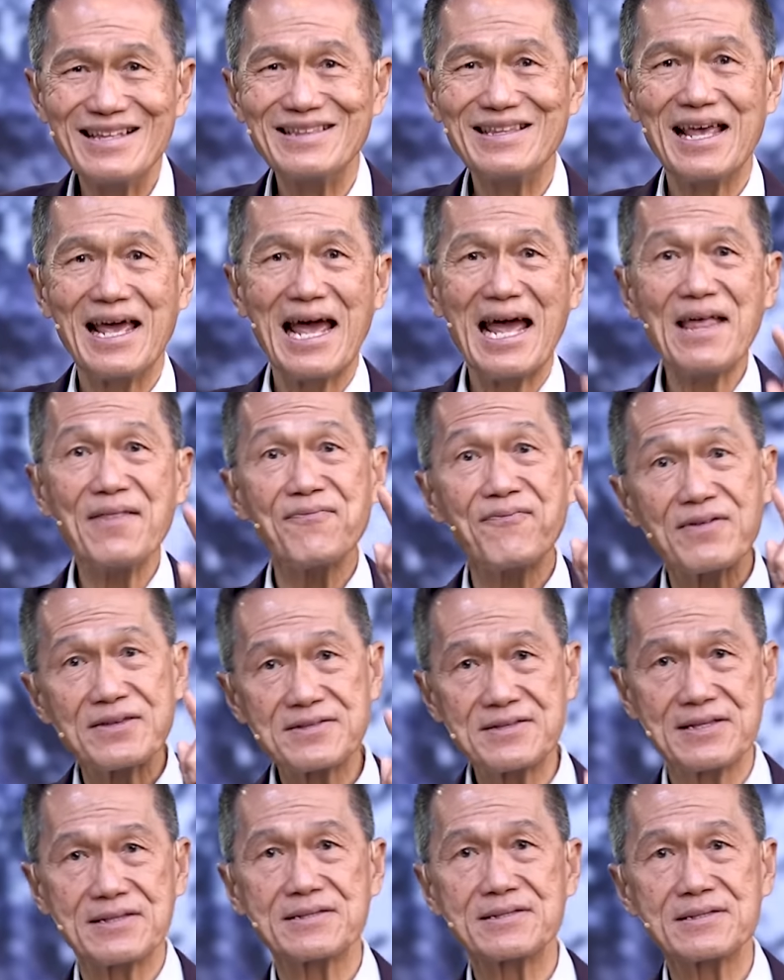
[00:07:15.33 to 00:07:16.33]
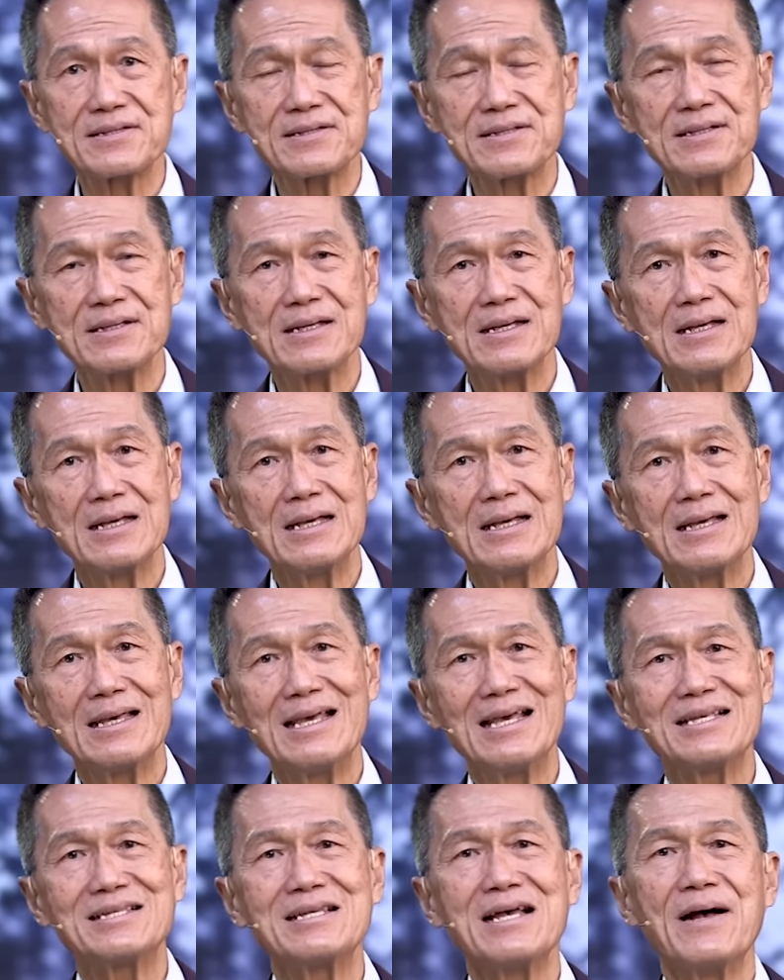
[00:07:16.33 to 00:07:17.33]
The emphasis
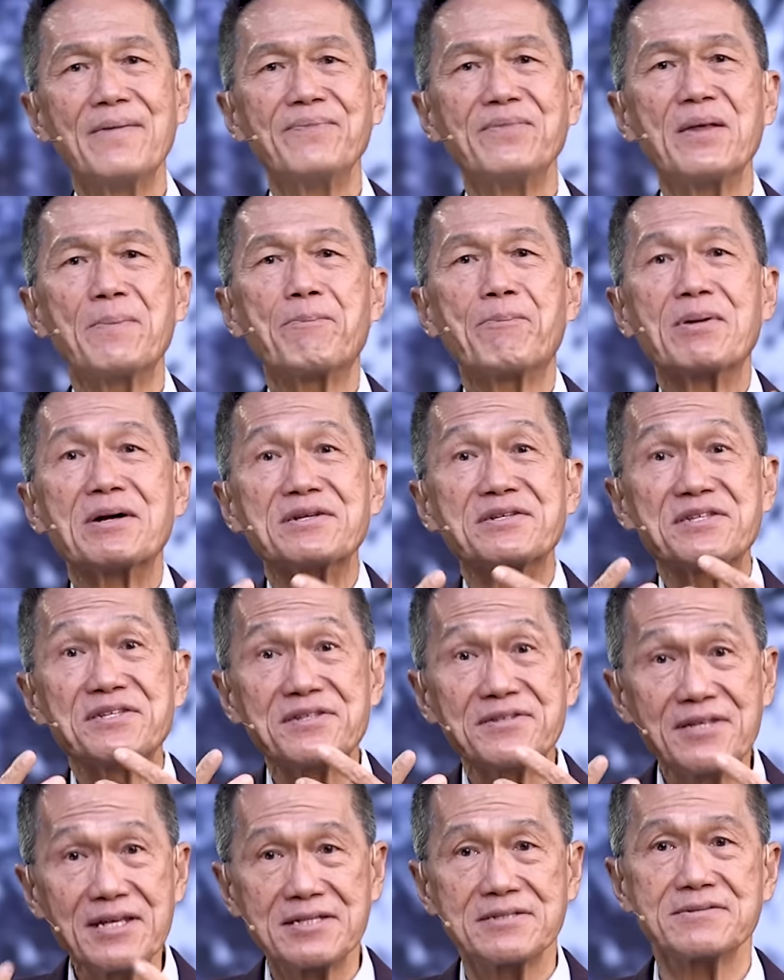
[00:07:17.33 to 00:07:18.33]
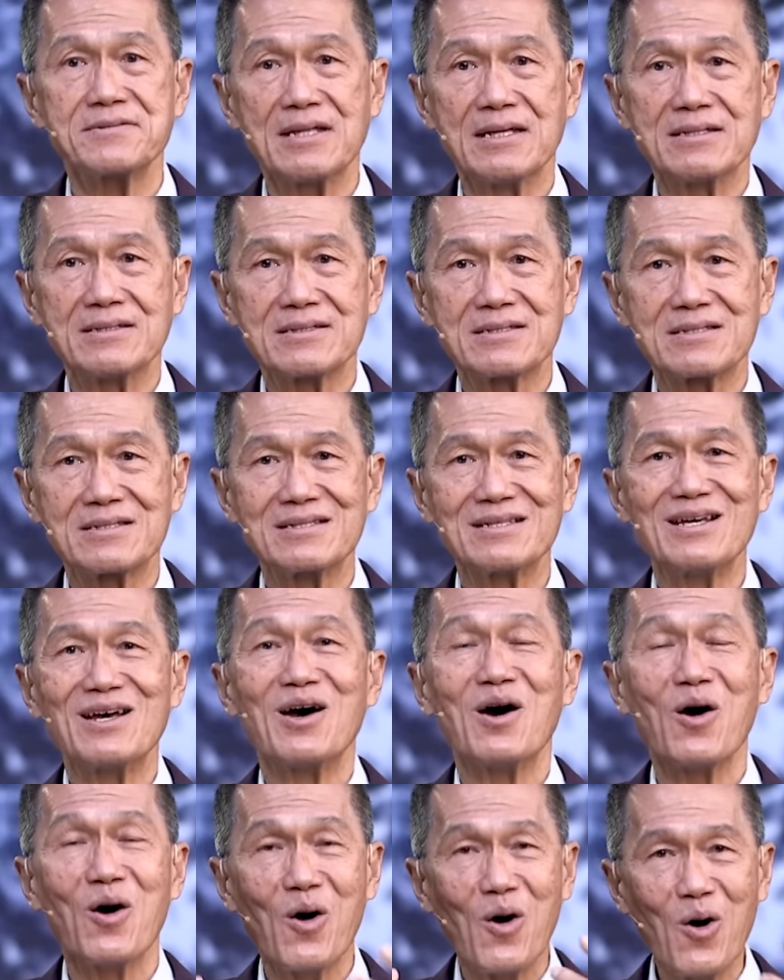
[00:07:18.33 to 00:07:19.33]
is the persistence
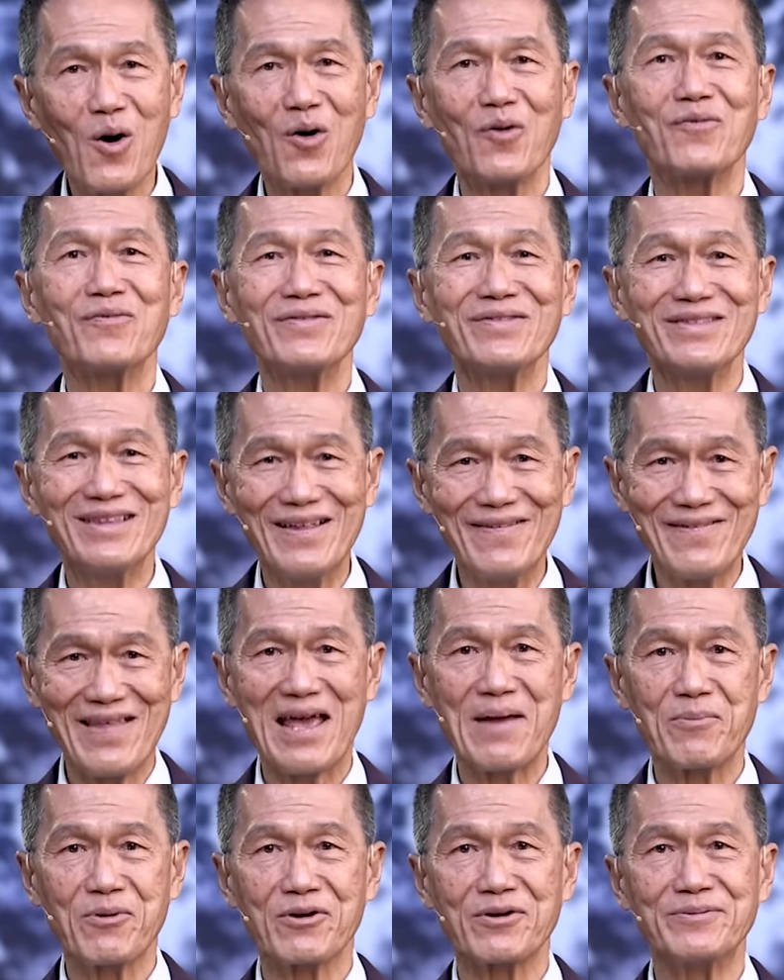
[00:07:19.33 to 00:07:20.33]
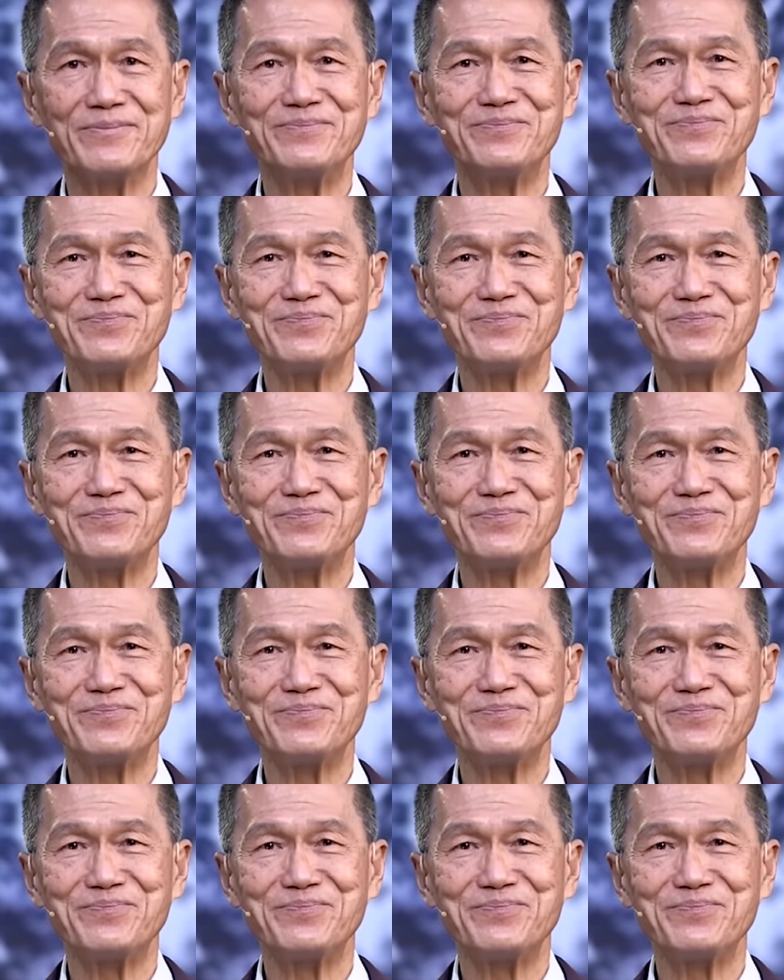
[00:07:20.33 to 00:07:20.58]
of the neighbor.